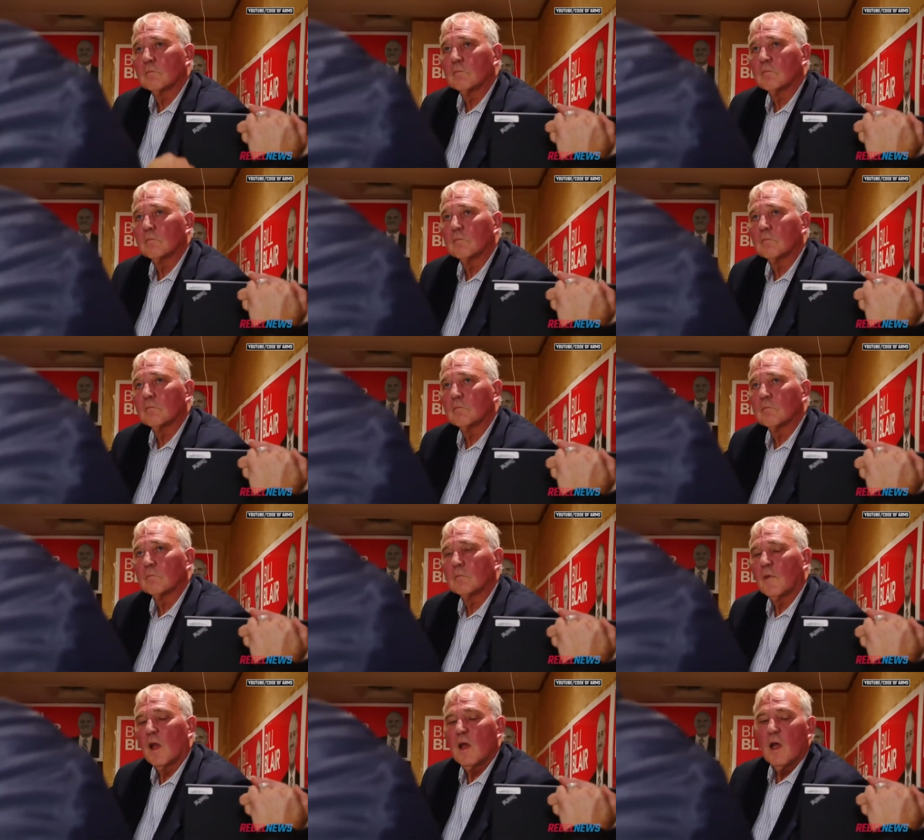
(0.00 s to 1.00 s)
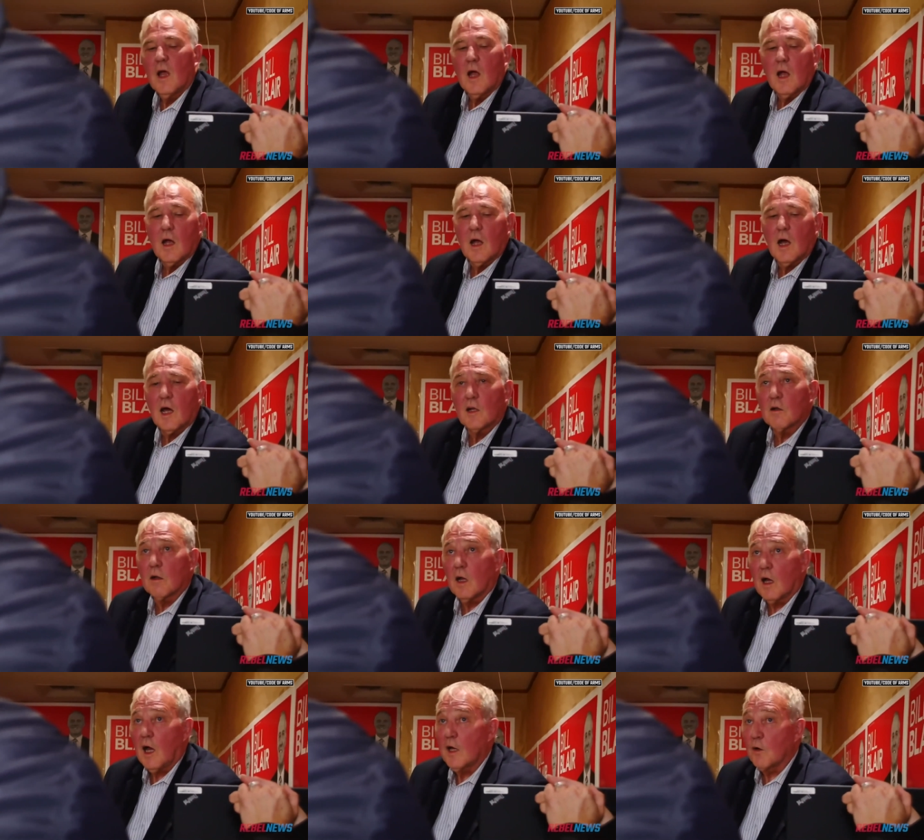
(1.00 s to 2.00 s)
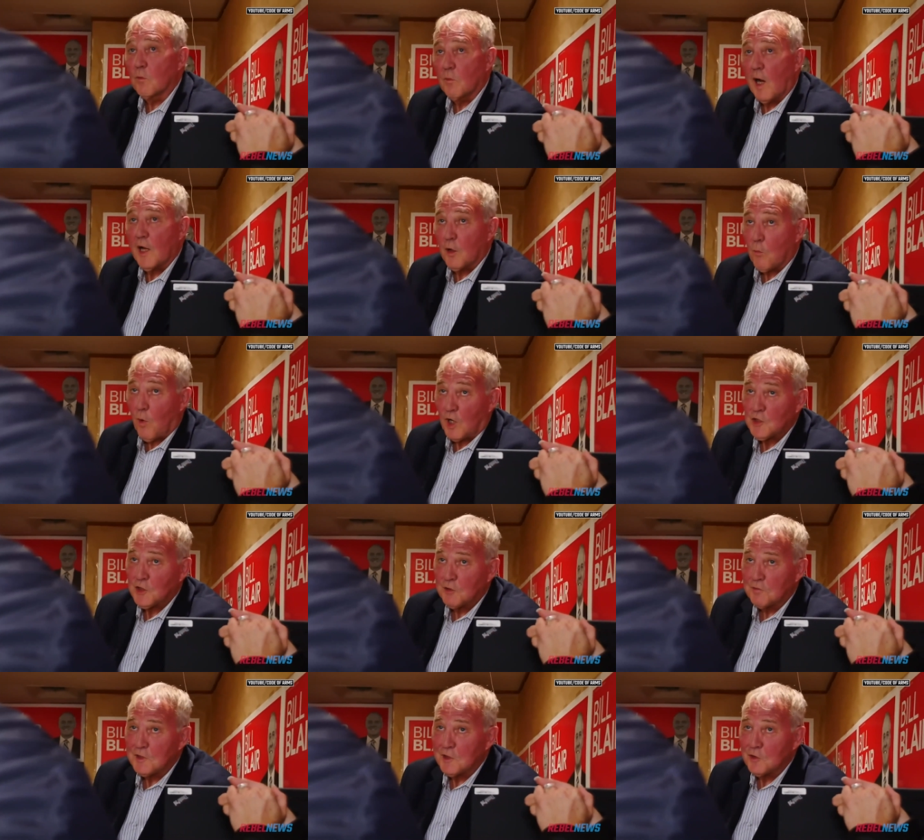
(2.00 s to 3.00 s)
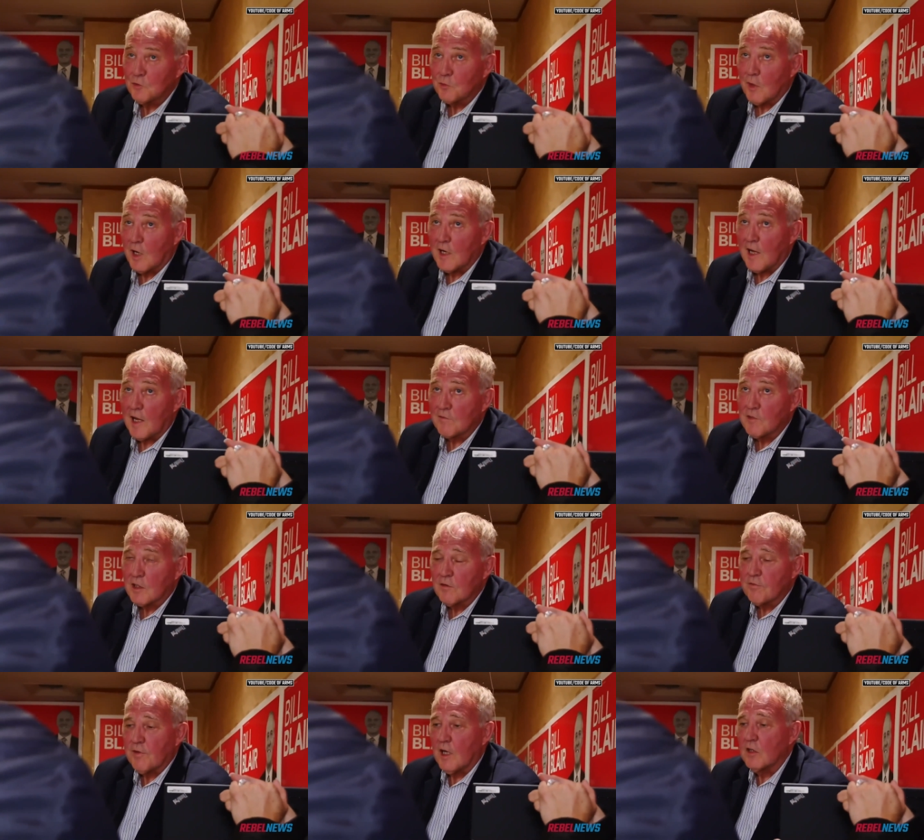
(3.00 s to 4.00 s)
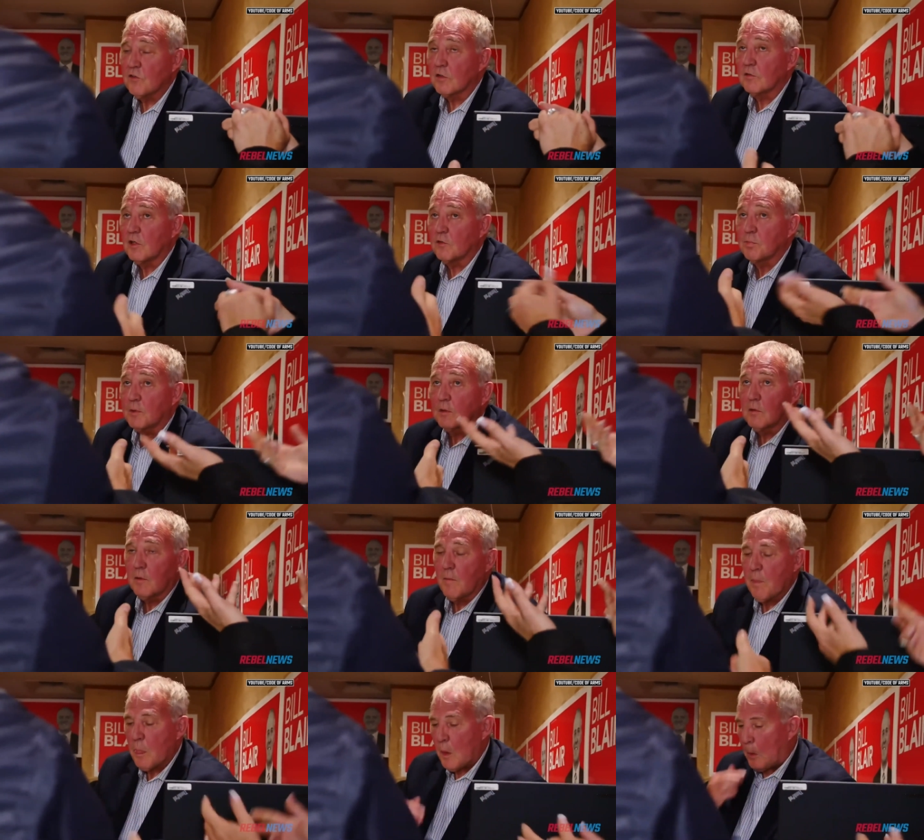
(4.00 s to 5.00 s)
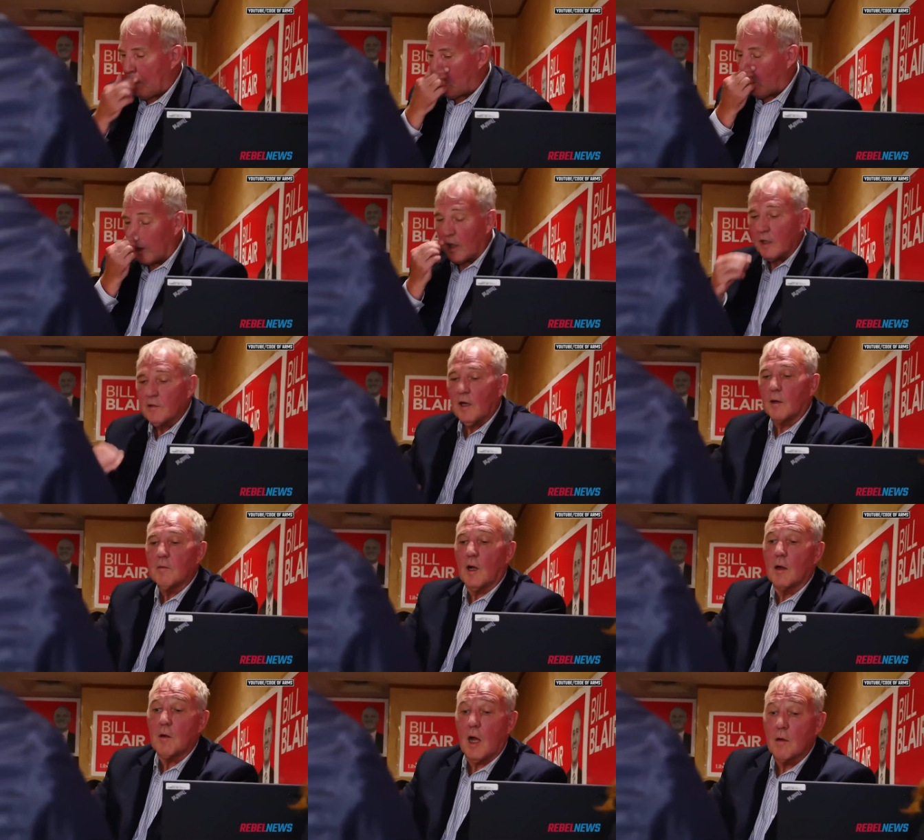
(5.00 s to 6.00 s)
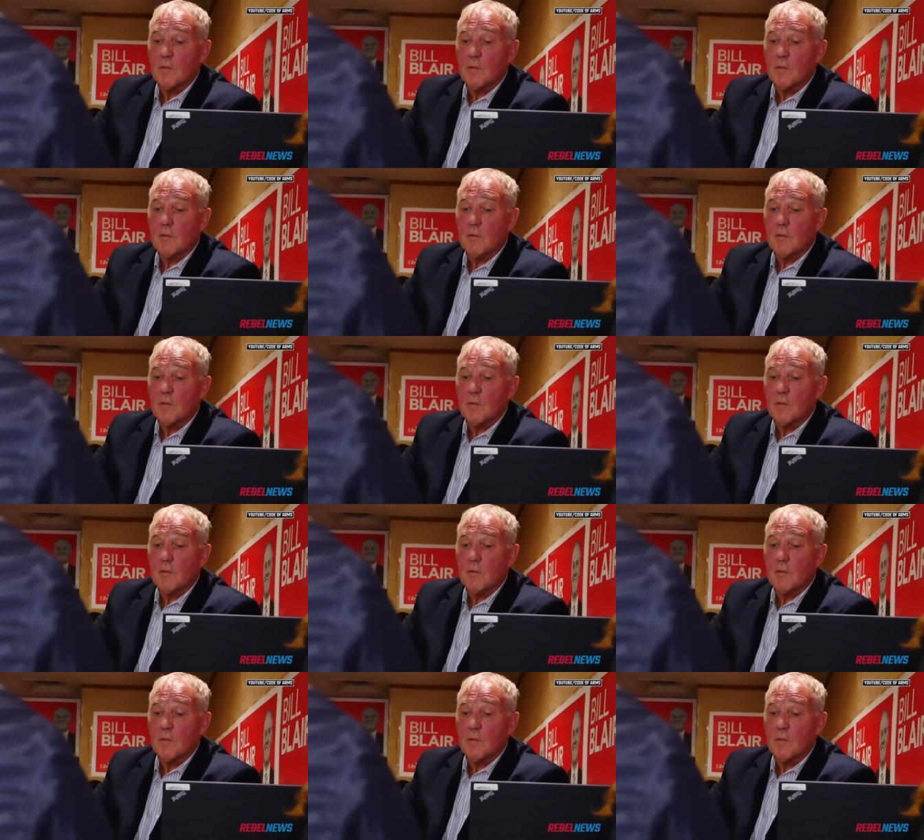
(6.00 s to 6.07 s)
on your computer. So I, I you know, I don't watch your videos, now, Rod. I have to. Well, apparently you just did. You just told well, me that you did. I,